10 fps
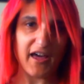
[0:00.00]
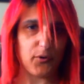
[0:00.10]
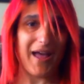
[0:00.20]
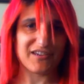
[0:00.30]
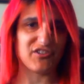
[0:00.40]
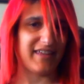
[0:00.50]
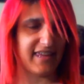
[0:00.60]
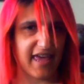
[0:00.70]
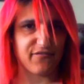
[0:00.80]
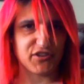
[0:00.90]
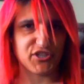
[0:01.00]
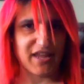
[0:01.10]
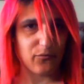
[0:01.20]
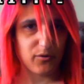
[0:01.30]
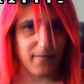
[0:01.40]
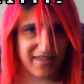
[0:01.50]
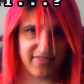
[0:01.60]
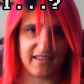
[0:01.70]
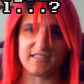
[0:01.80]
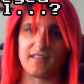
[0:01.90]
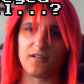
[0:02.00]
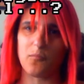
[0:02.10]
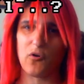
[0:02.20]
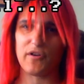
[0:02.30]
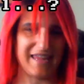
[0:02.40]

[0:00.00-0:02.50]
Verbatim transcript: who actually gave a shit would make things a little more